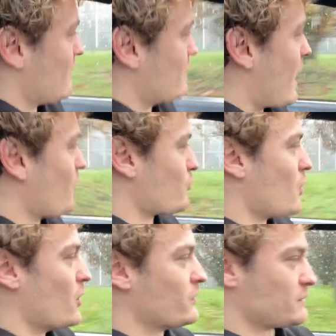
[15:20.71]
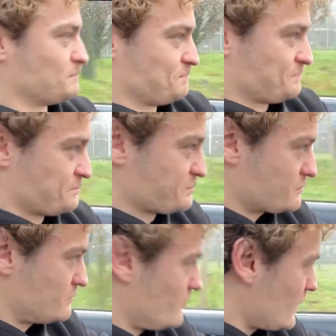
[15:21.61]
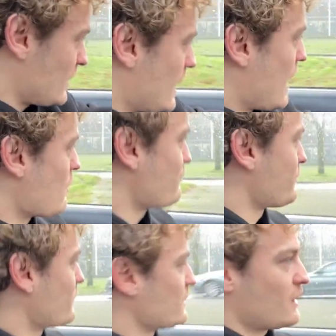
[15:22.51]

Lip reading: down the road. However,